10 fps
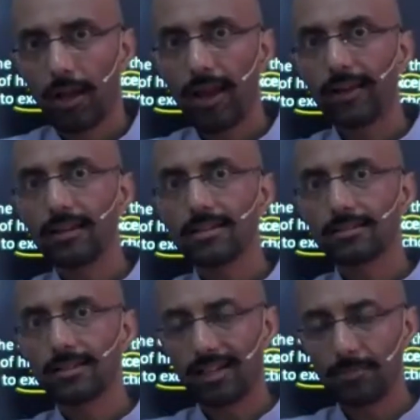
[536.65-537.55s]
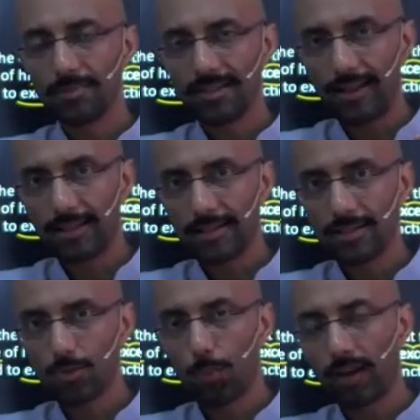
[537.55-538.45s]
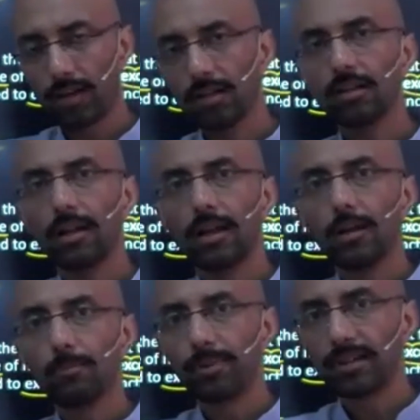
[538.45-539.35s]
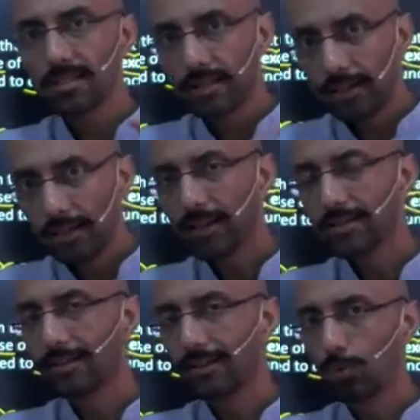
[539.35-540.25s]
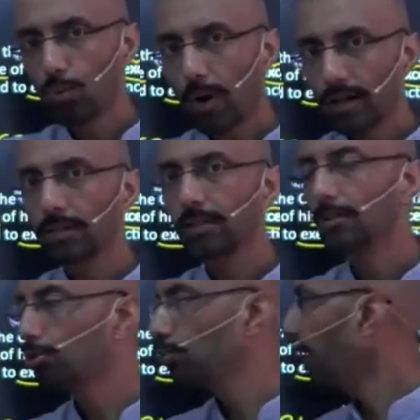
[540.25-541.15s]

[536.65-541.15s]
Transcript: any circumstances where president is required to